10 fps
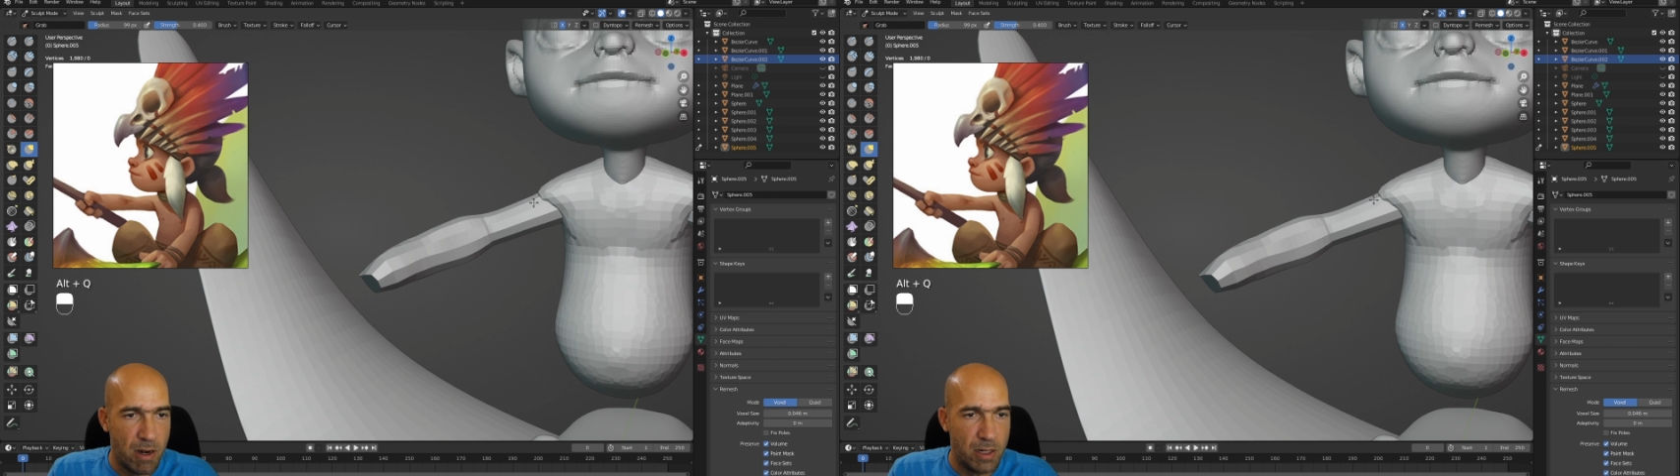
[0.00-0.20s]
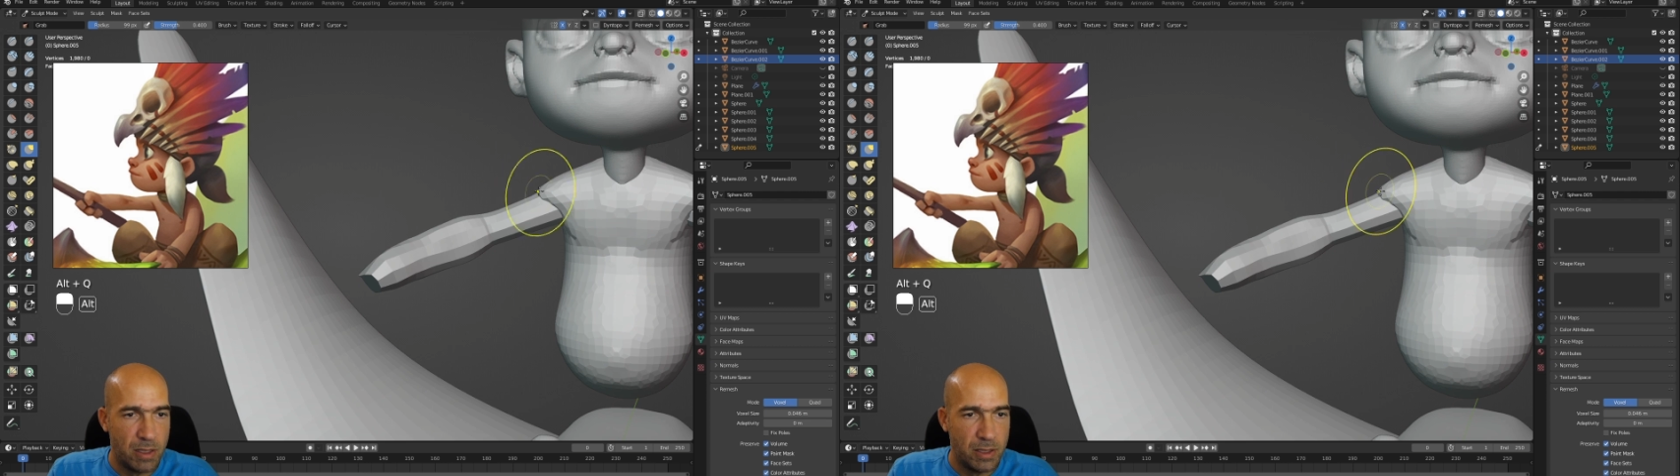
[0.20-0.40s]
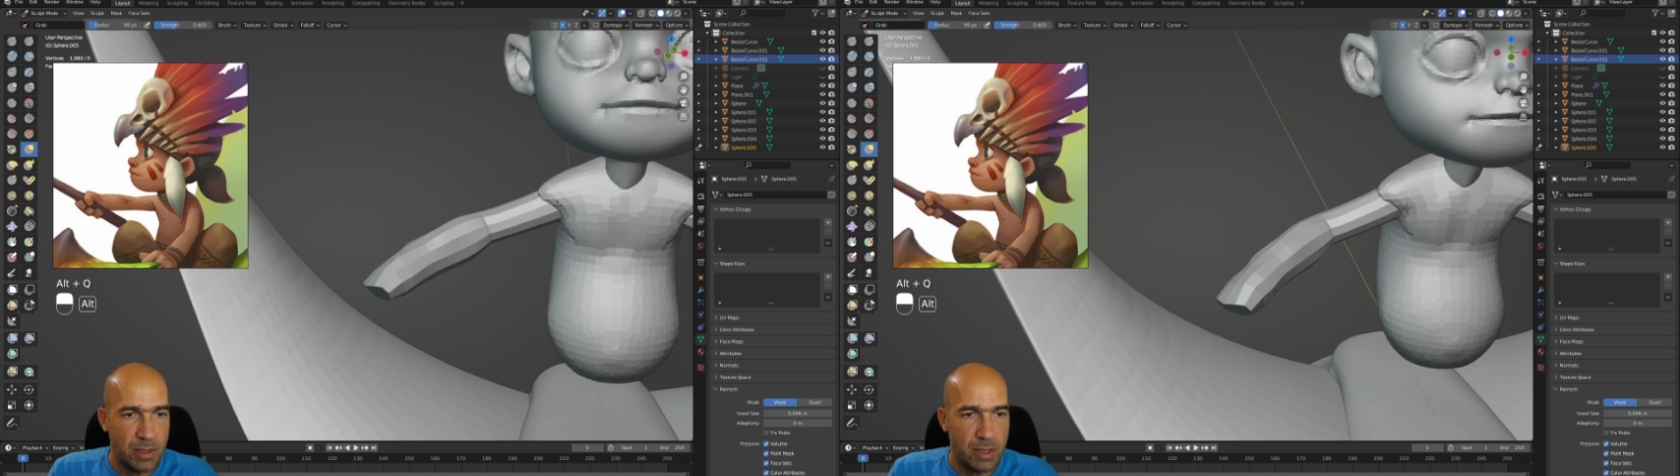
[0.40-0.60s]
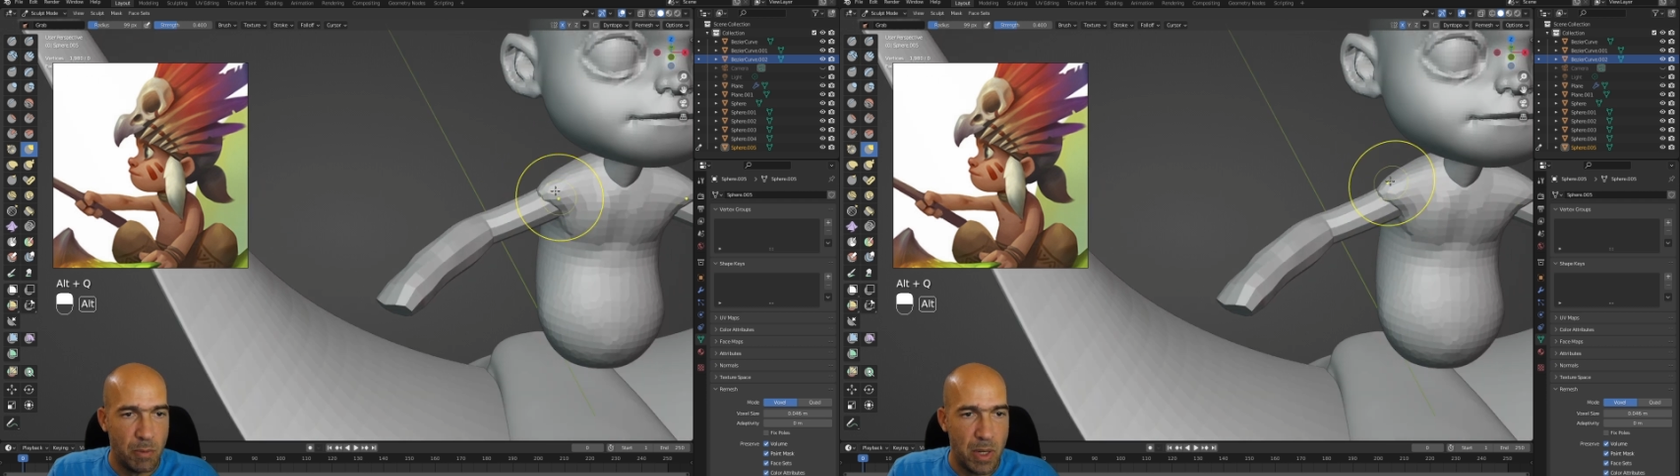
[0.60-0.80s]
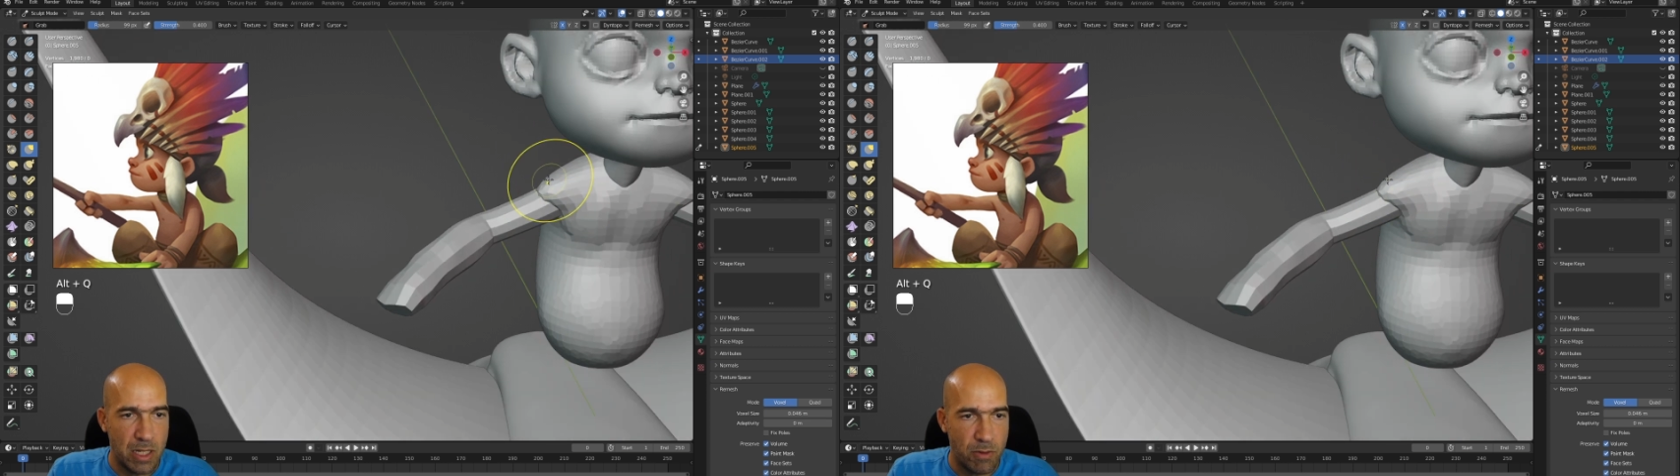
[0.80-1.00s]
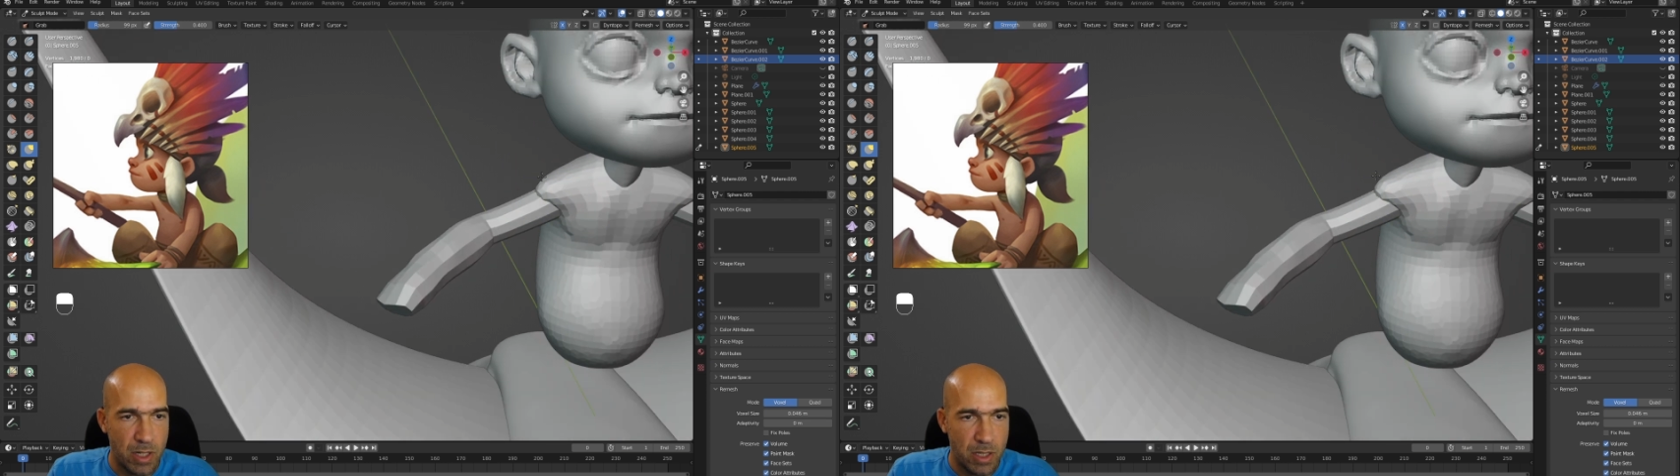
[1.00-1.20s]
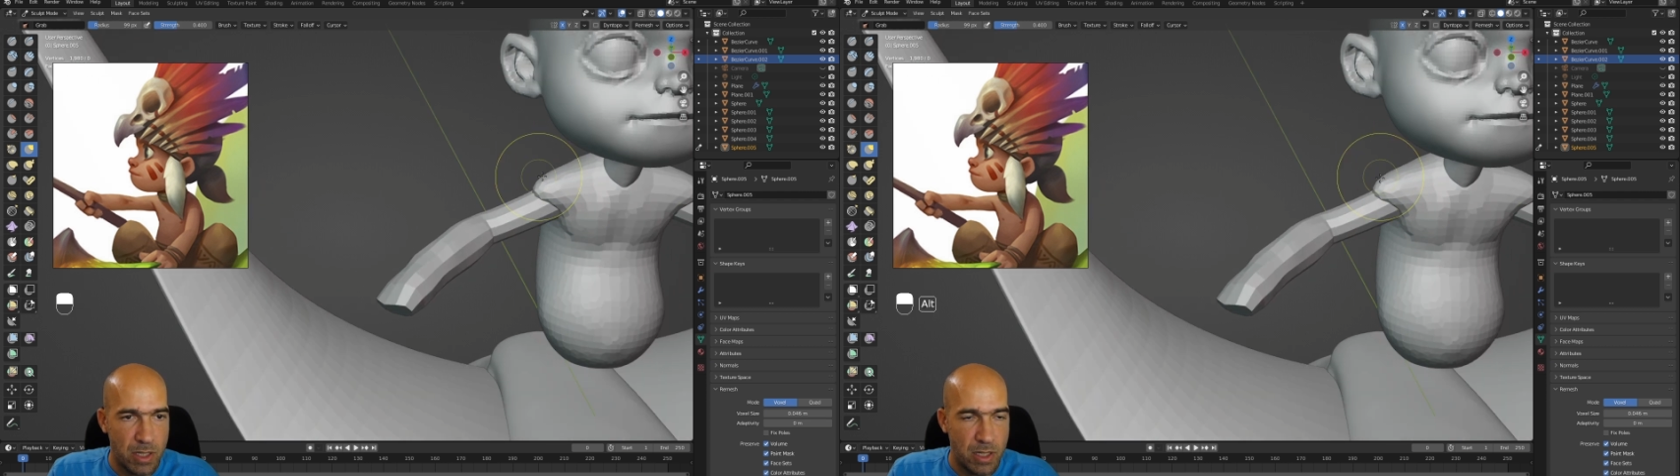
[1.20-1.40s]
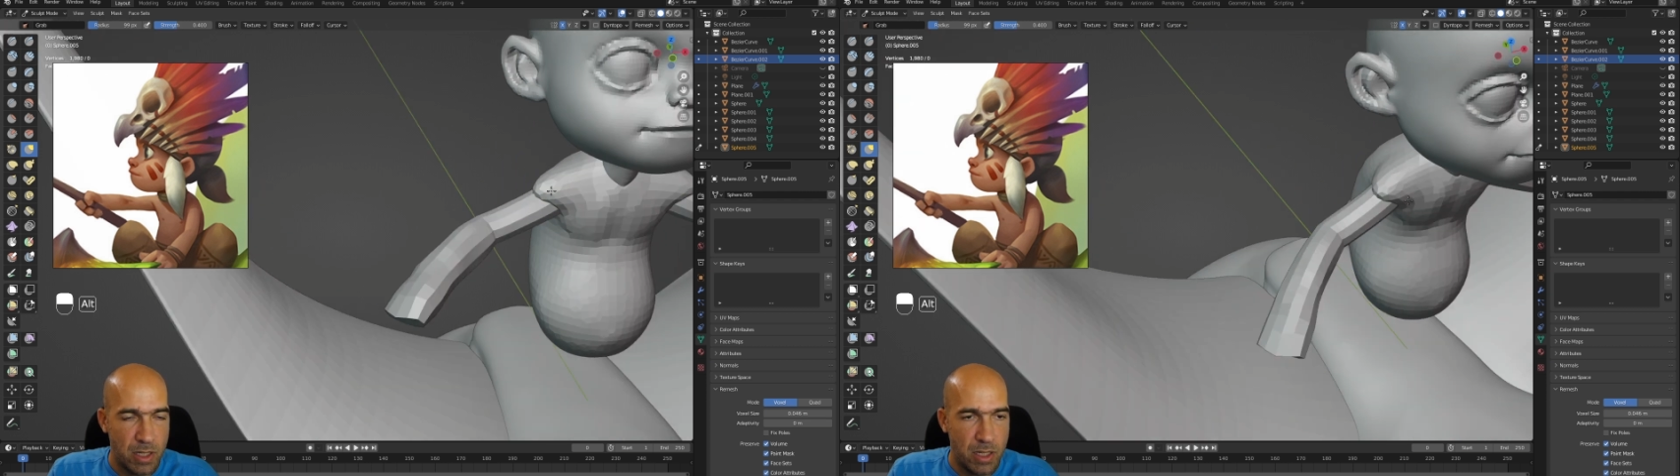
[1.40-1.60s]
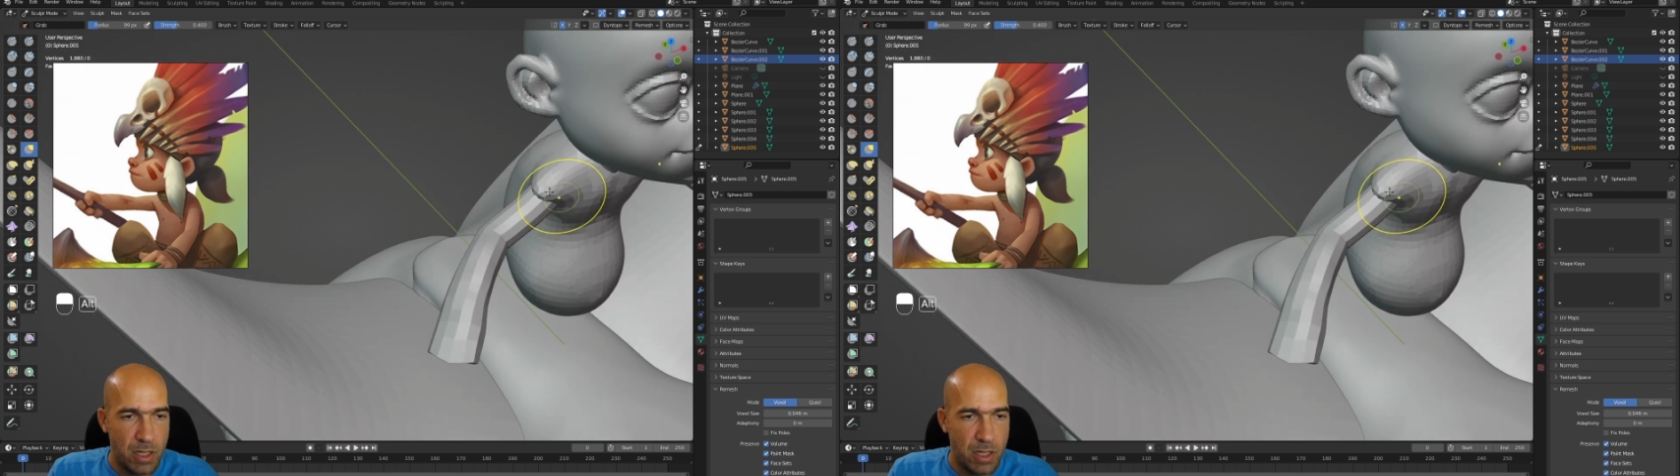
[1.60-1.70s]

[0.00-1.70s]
are the best wrists,